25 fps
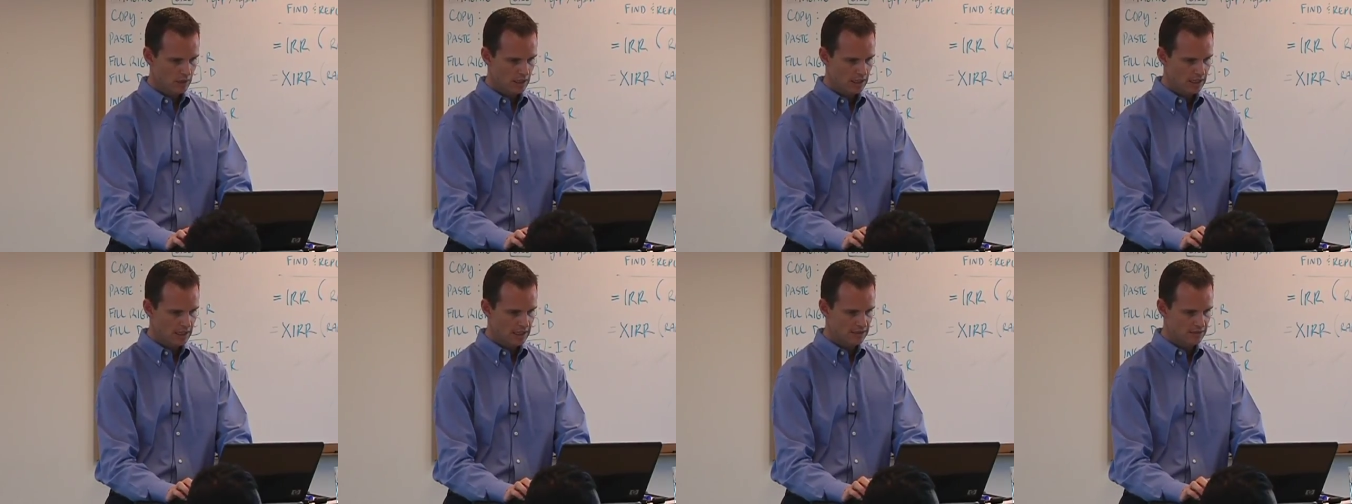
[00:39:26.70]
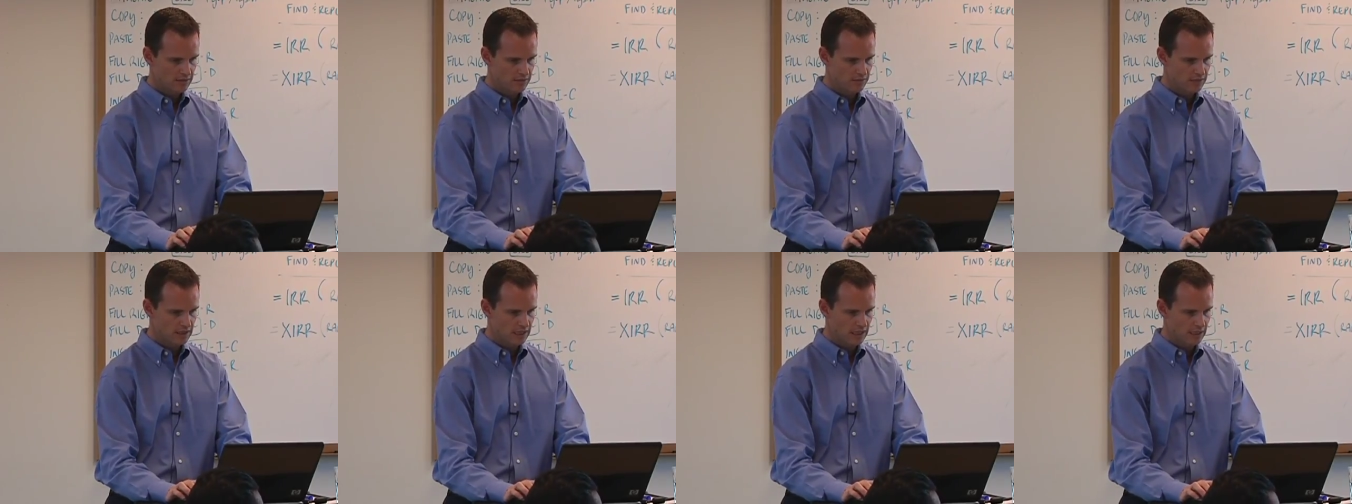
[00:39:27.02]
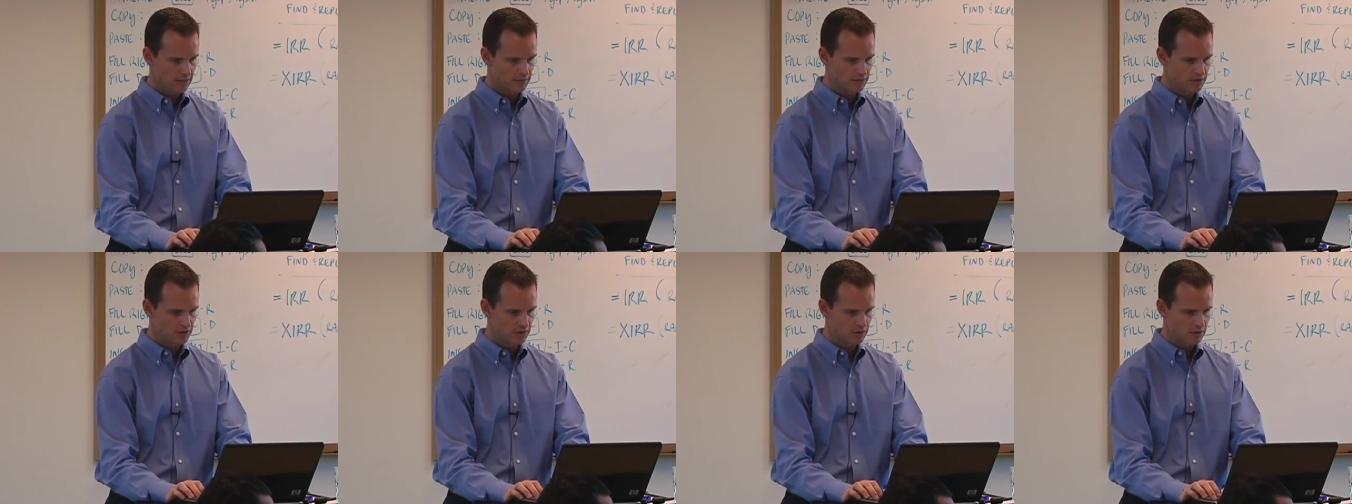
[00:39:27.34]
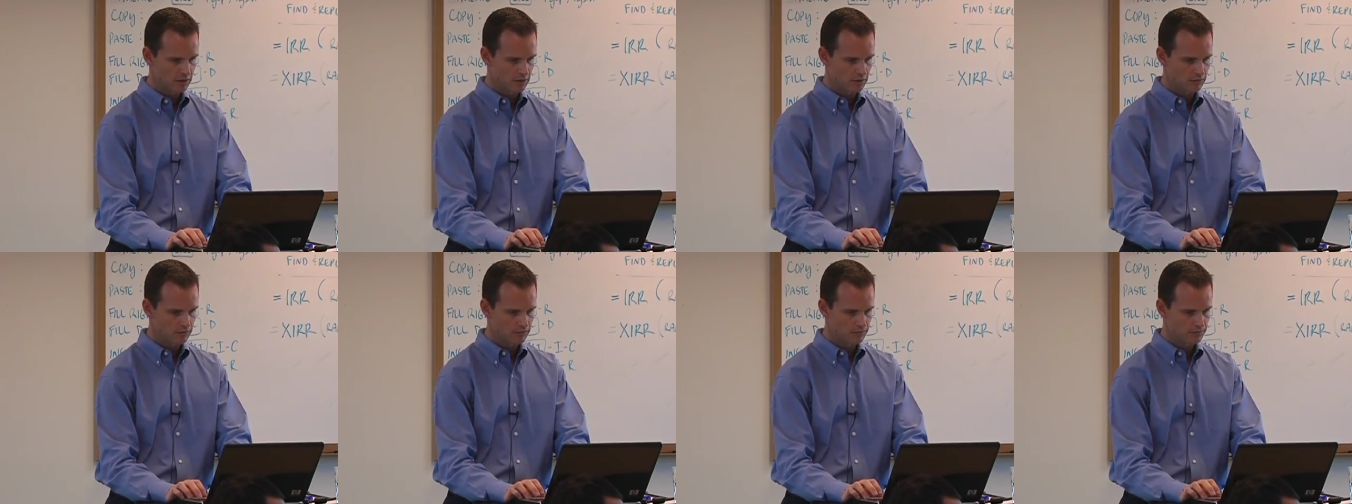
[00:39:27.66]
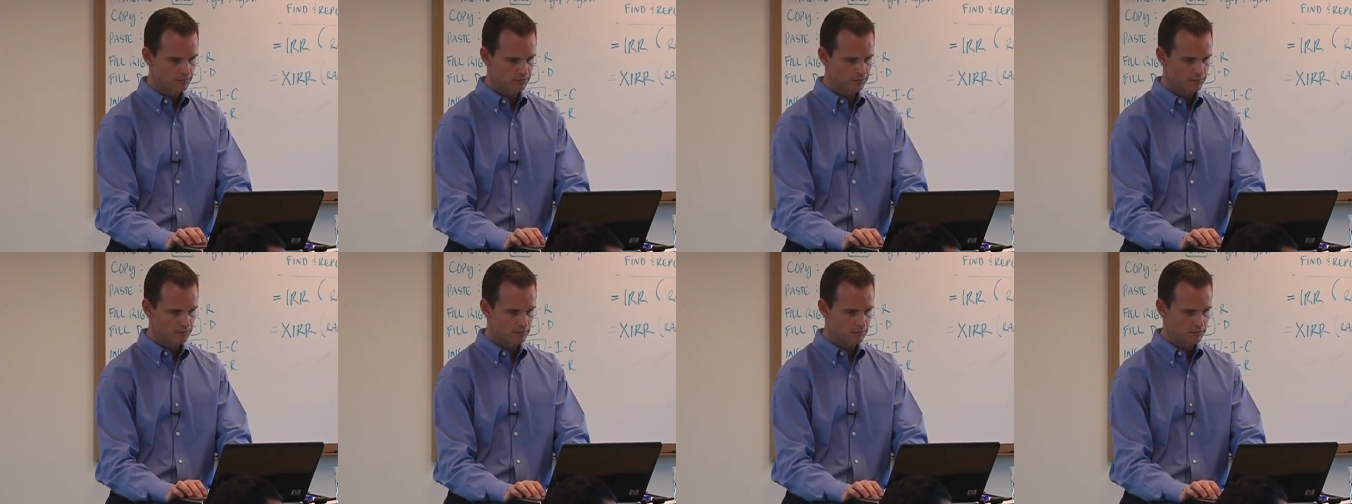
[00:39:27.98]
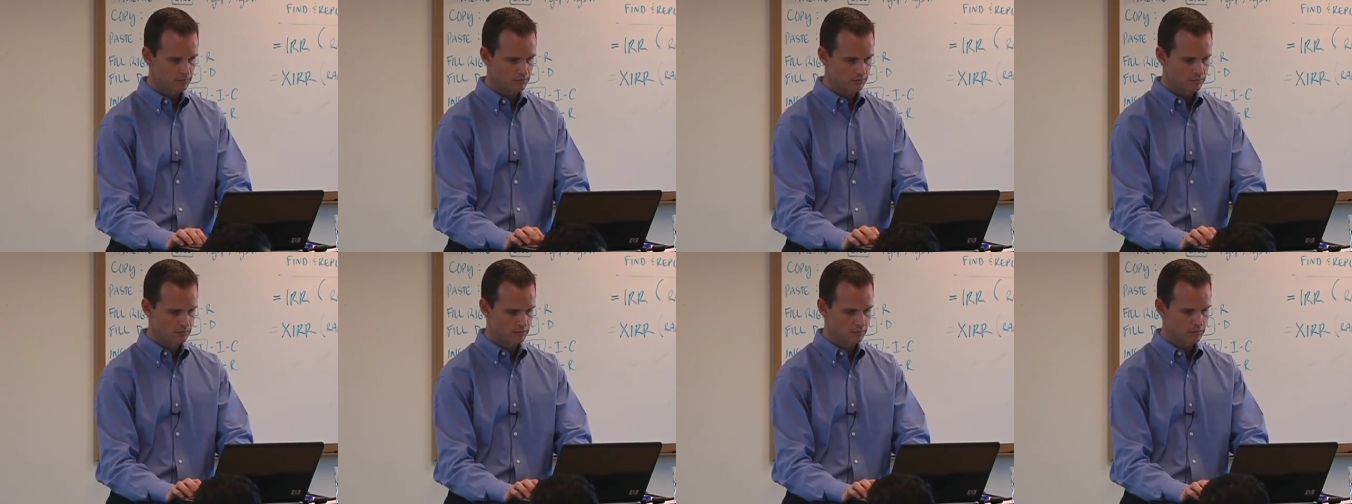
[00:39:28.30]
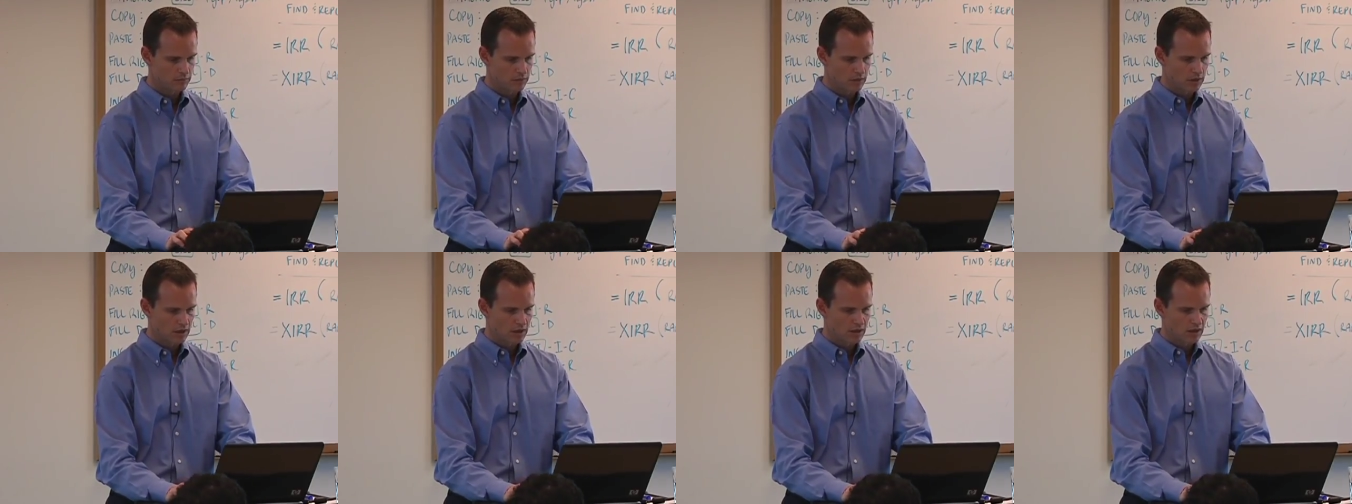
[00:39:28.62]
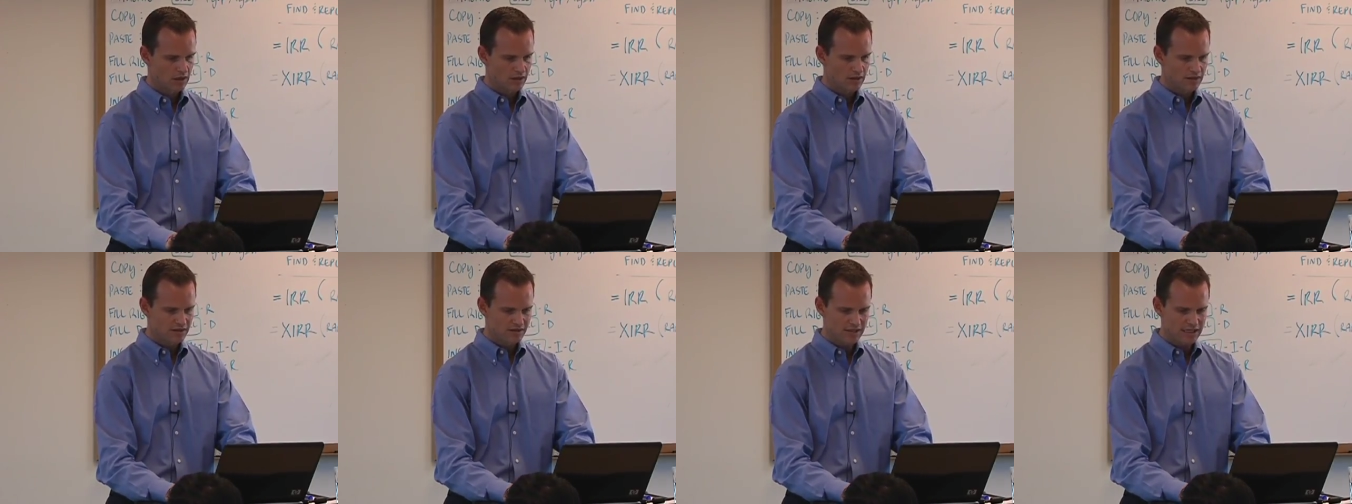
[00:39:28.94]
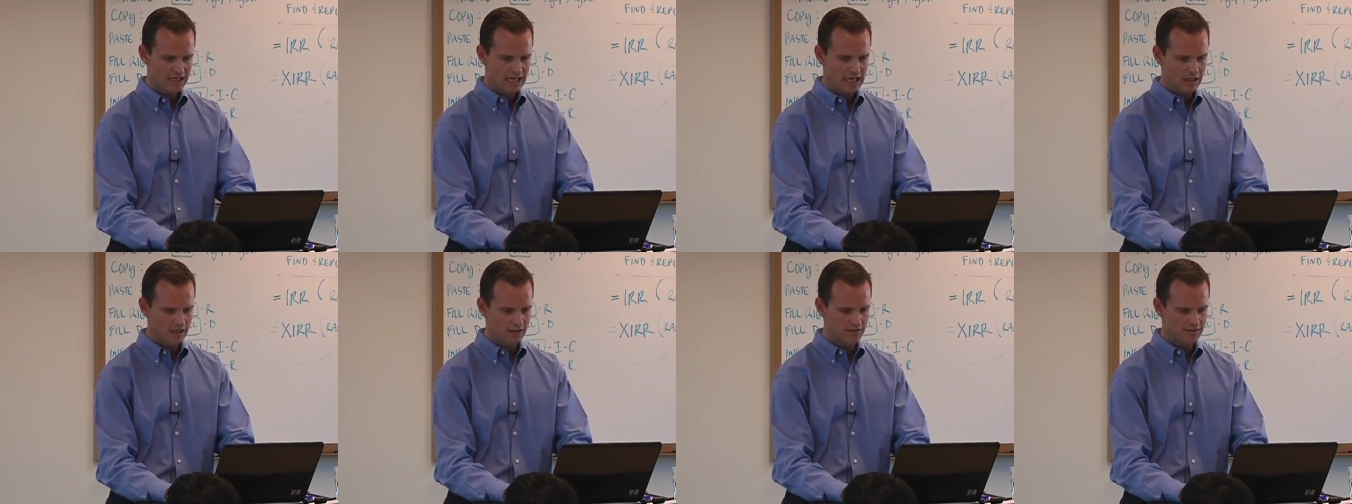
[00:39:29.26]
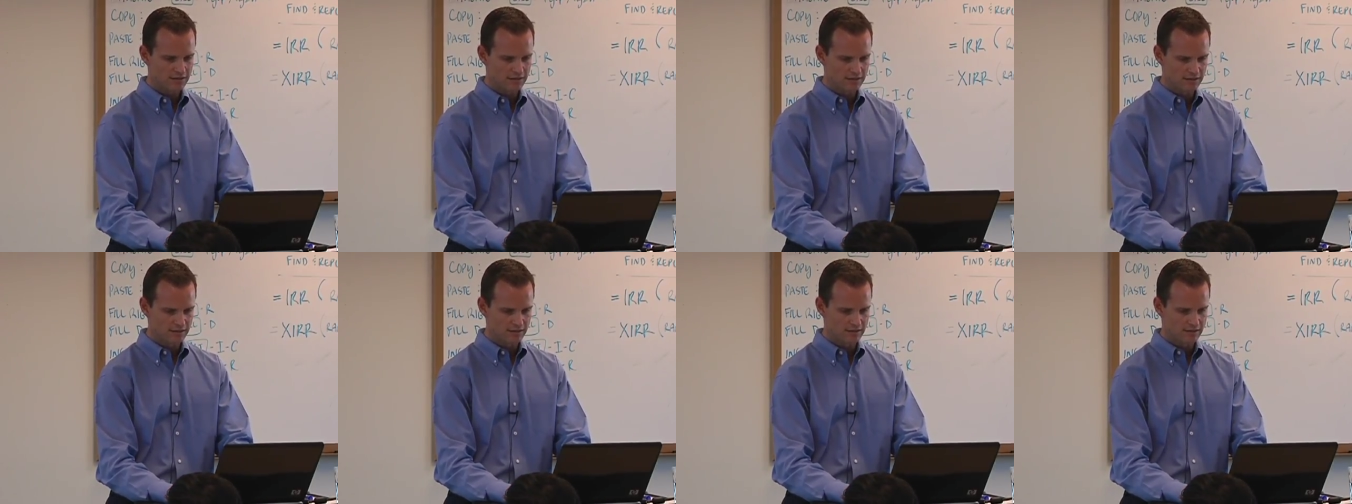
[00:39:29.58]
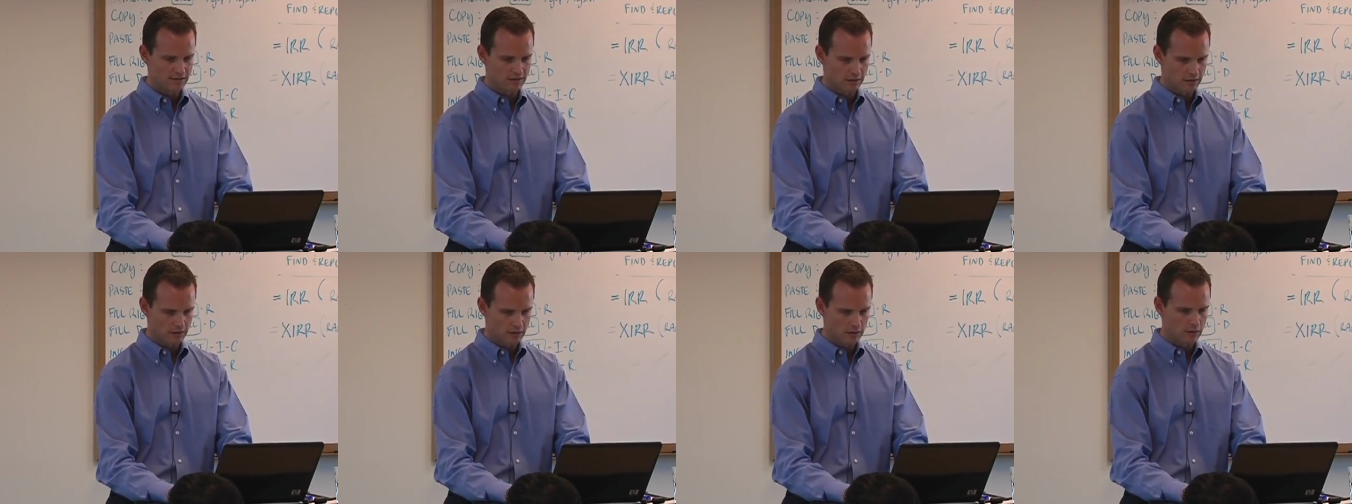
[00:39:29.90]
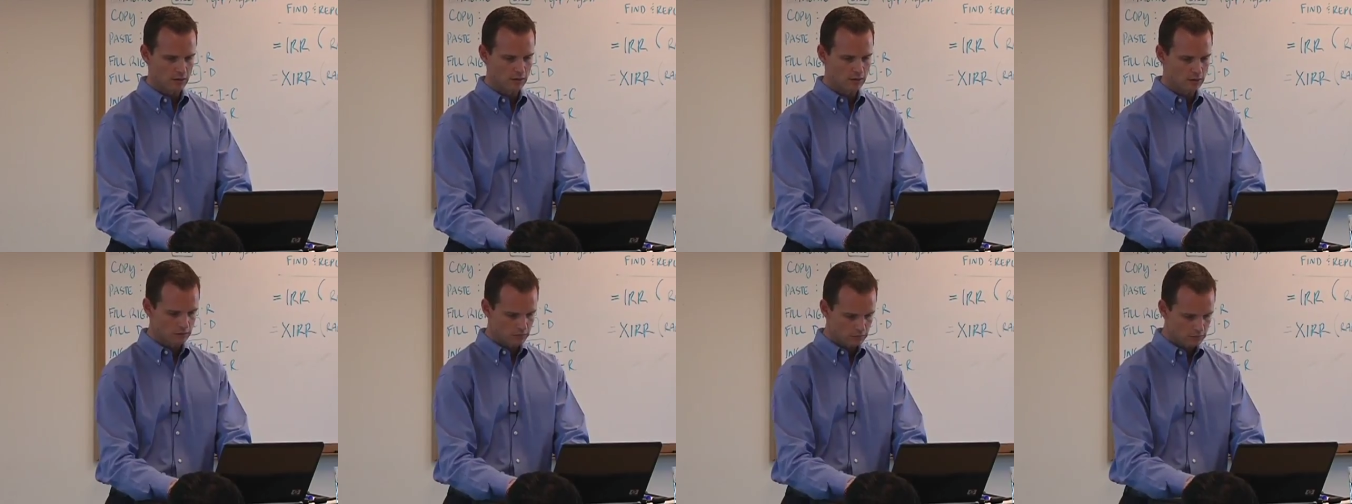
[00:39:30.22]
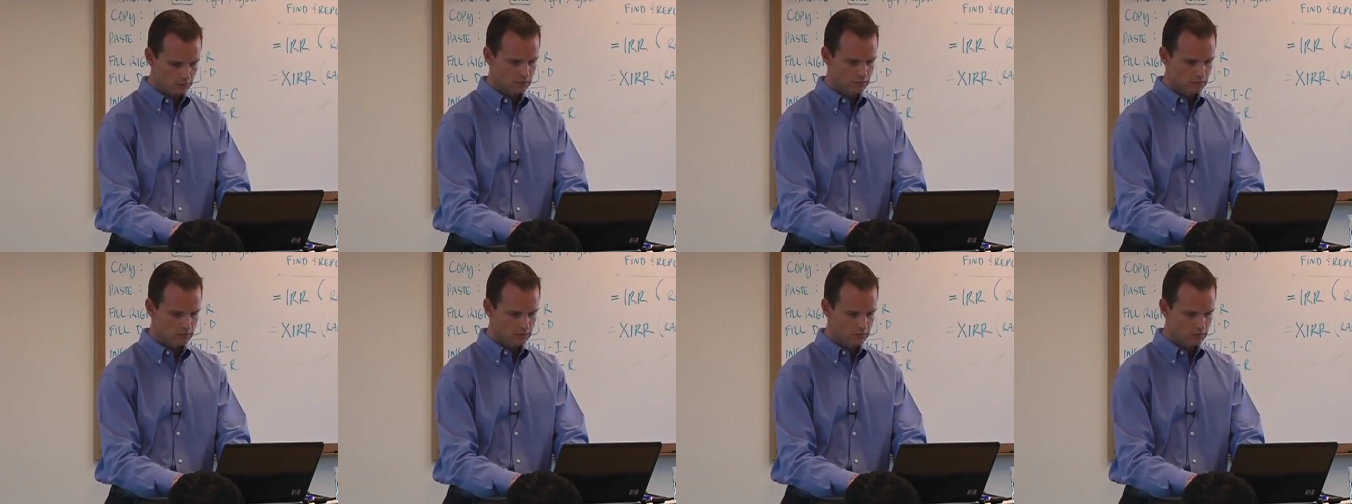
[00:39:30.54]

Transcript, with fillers: as of time zero. This analysis is a little,